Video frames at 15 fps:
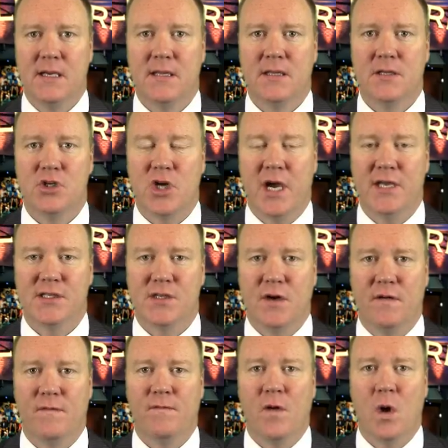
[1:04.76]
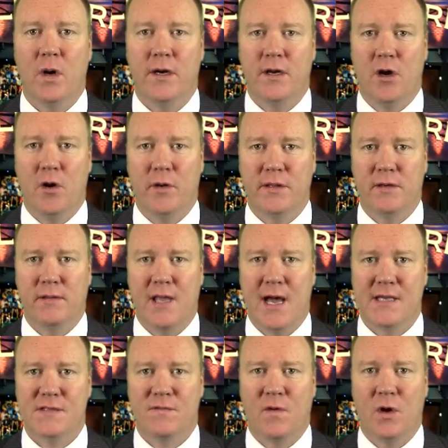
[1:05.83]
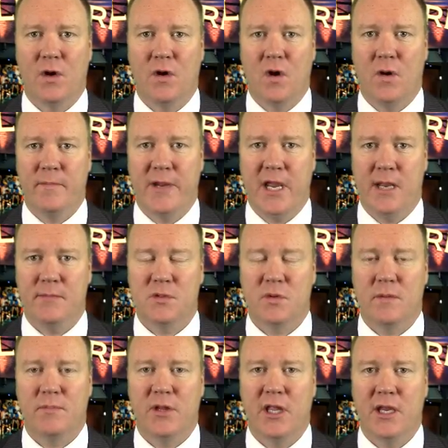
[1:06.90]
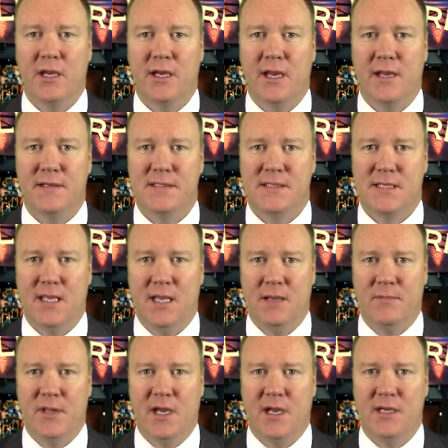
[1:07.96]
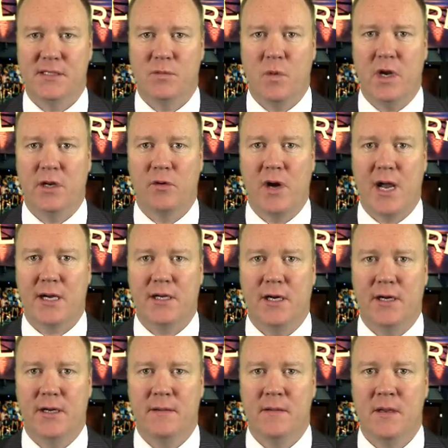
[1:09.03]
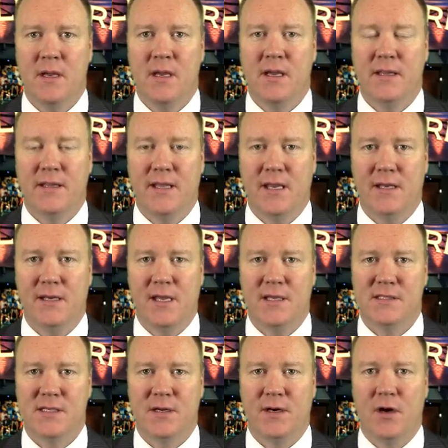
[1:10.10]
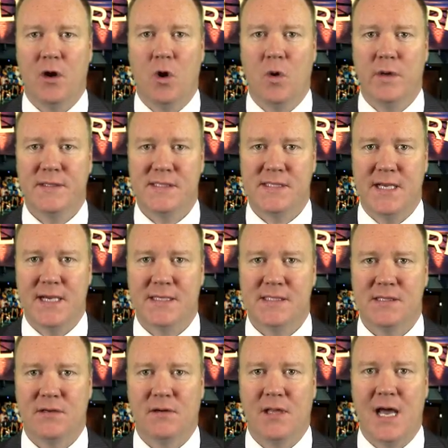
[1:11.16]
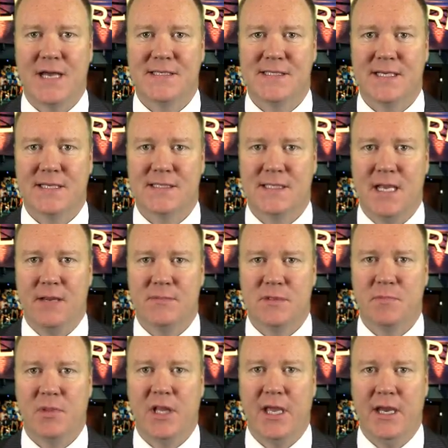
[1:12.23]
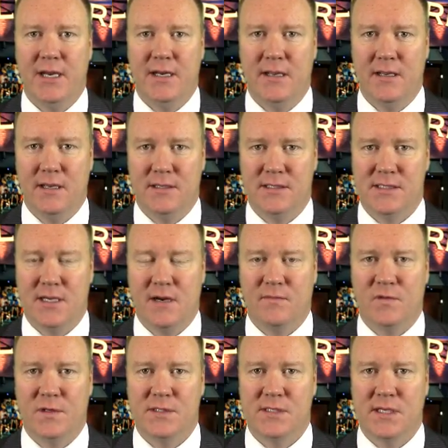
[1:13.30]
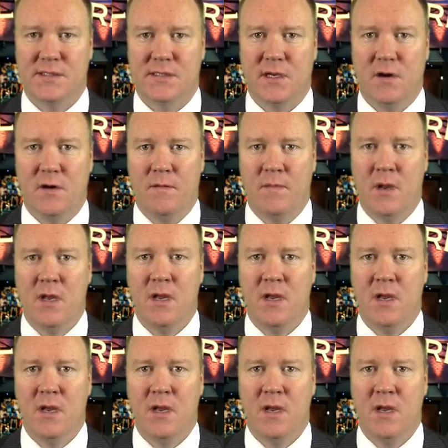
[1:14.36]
The Giants are 4-0 in their last four home games when playing against a team that has a winning record, and the Indians are 0-6 in their last six games played in San Francisco.